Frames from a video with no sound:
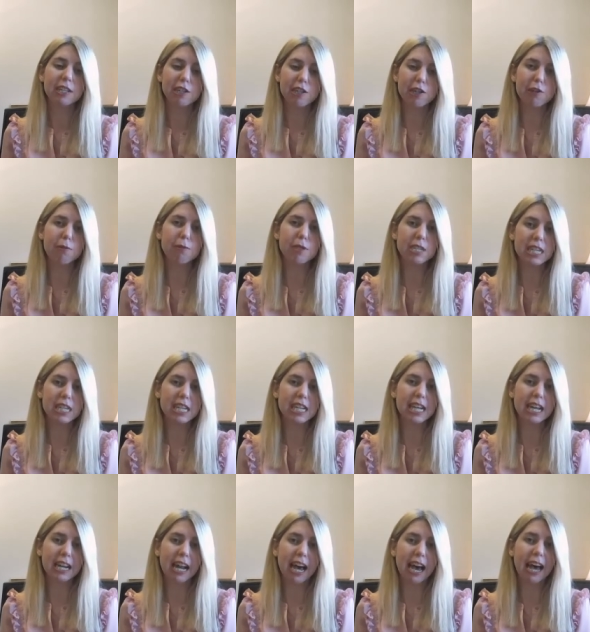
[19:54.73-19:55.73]
to
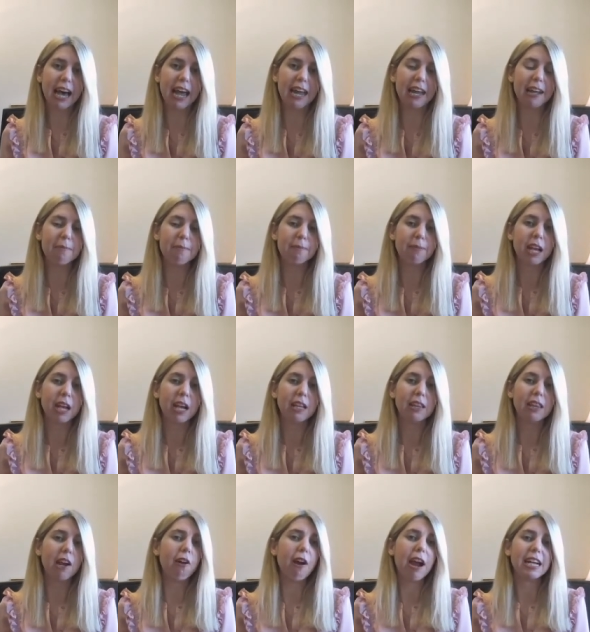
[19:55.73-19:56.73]
DE&I,
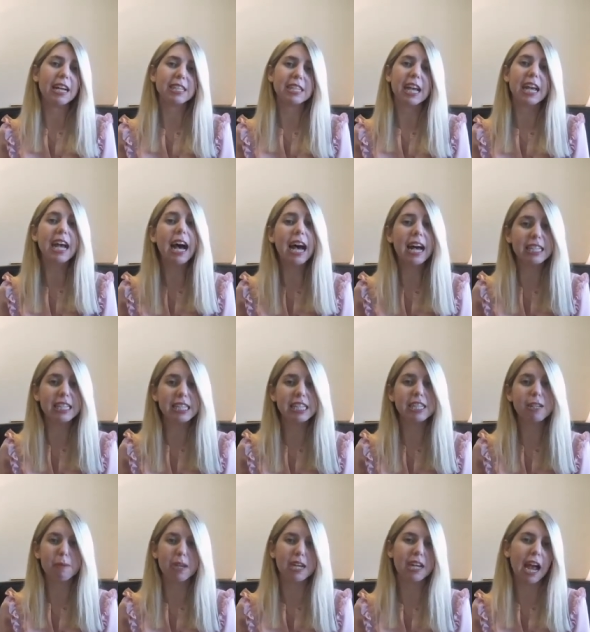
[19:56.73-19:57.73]
they're asking us
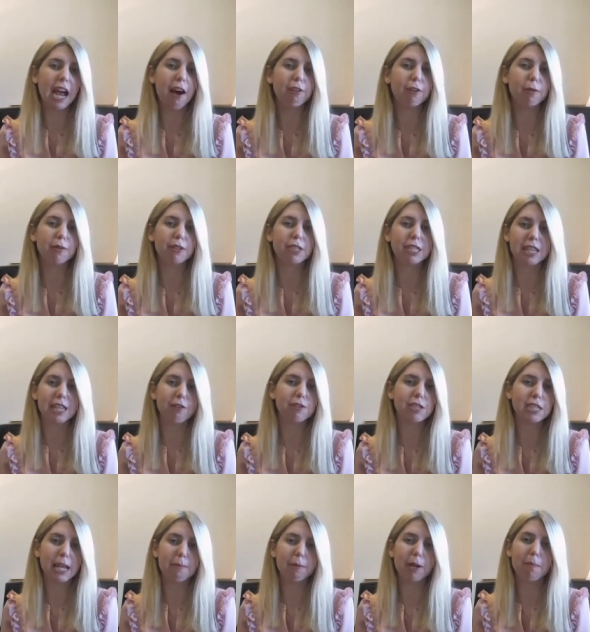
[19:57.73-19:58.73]
to be accountable to those
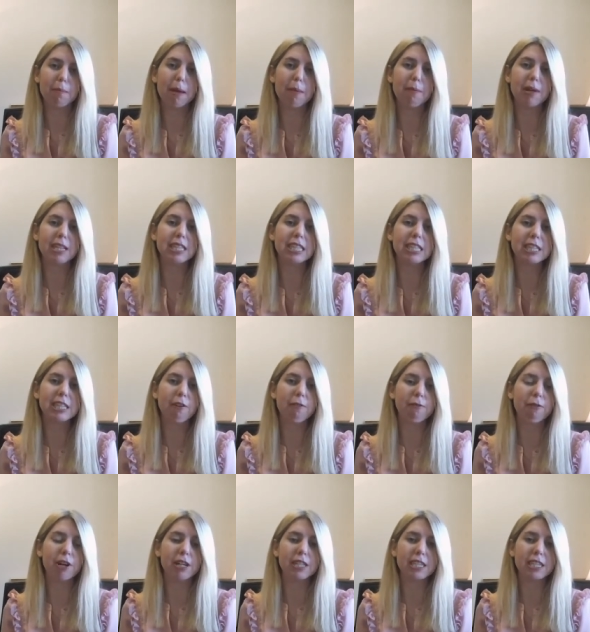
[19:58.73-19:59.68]
same commitments. So, for